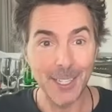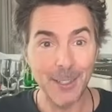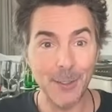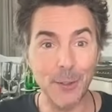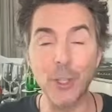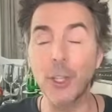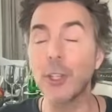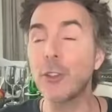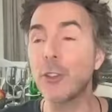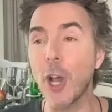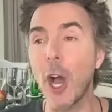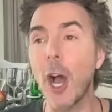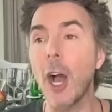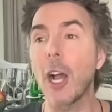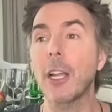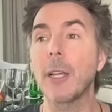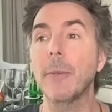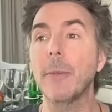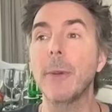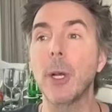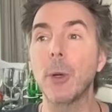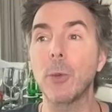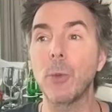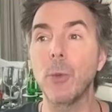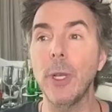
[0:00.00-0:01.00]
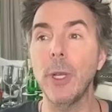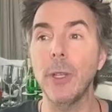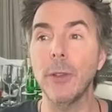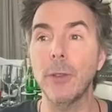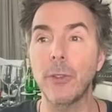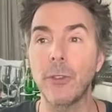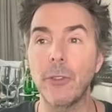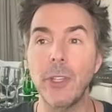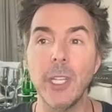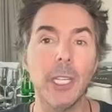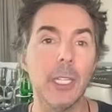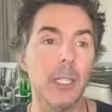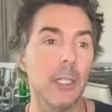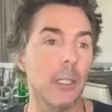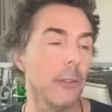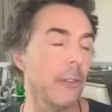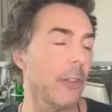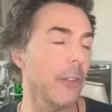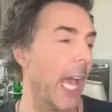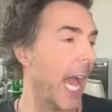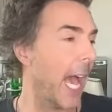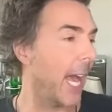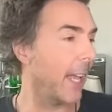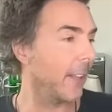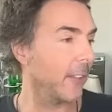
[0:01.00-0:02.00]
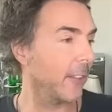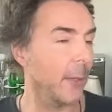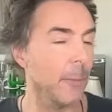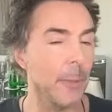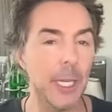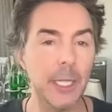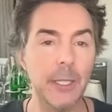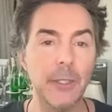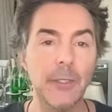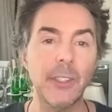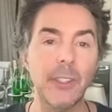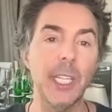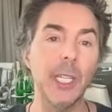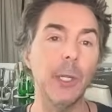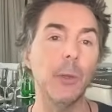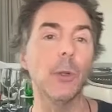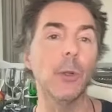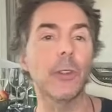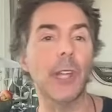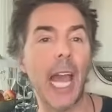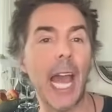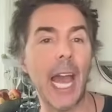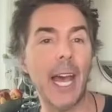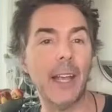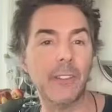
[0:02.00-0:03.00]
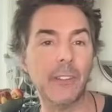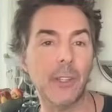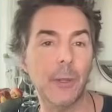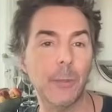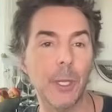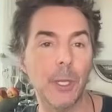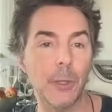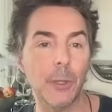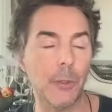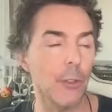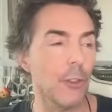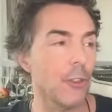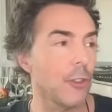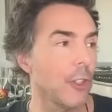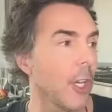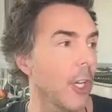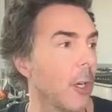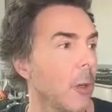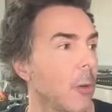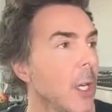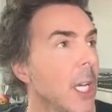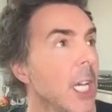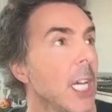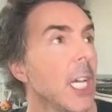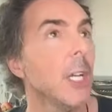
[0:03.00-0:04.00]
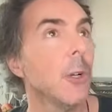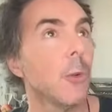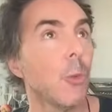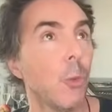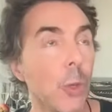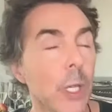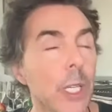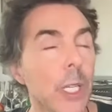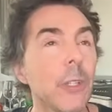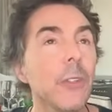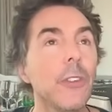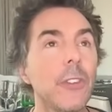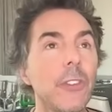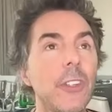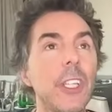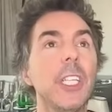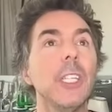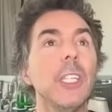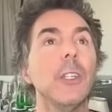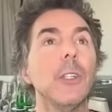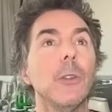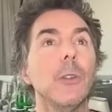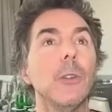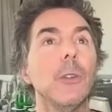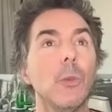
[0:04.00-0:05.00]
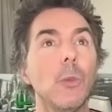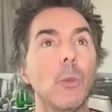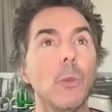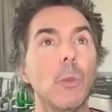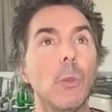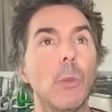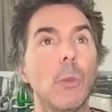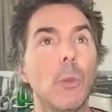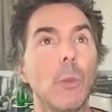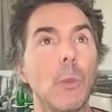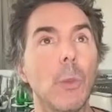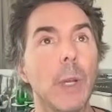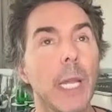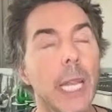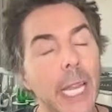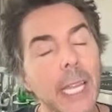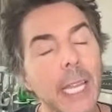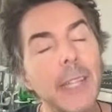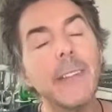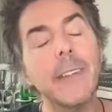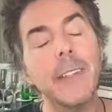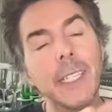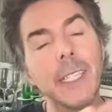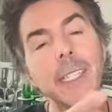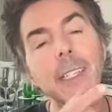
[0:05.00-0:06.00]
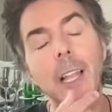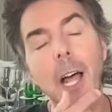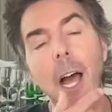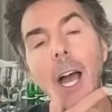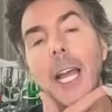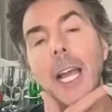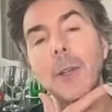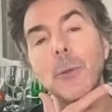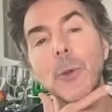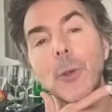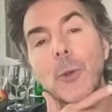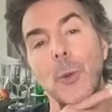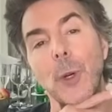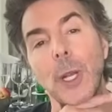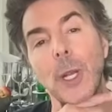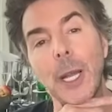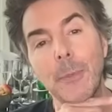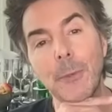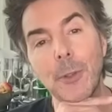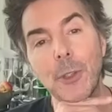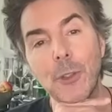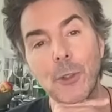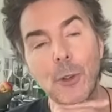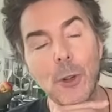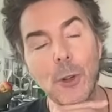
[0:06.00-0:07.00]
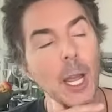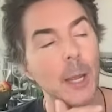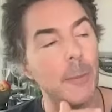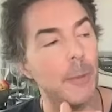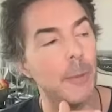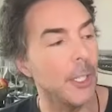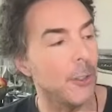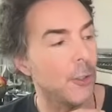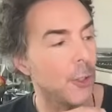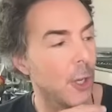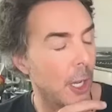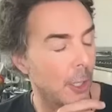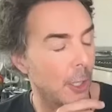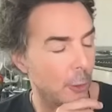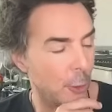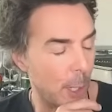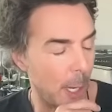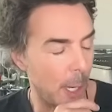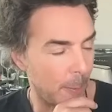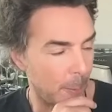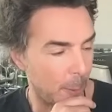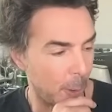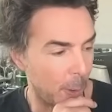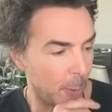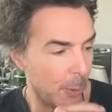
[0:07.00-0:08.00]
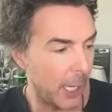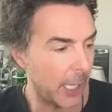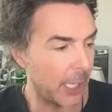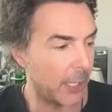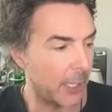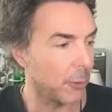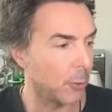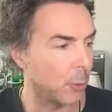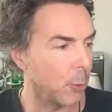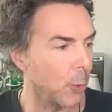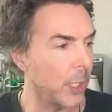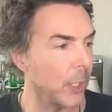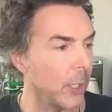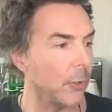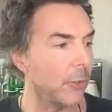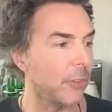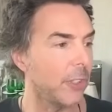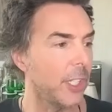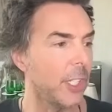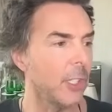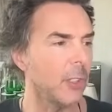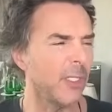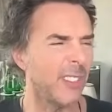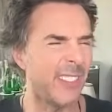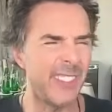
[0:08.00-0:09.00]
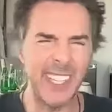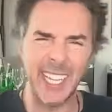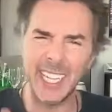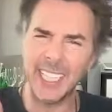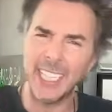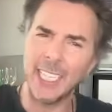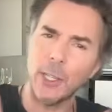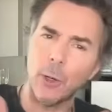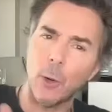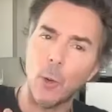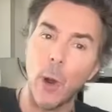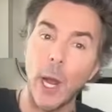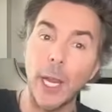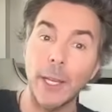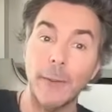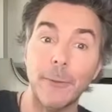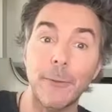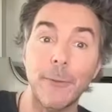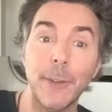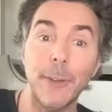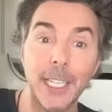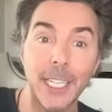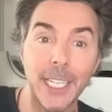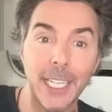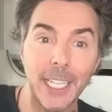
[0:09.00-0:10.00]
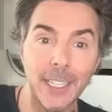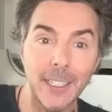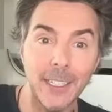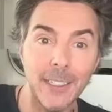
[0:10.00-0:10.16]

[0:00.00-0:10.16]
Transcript: to talk about Real Steel, to ask about a sequel, to ask about the show. Real Steel is in line with what I'm describing, Josh. You're absolutely right, because Real Steel didn't quite fit in.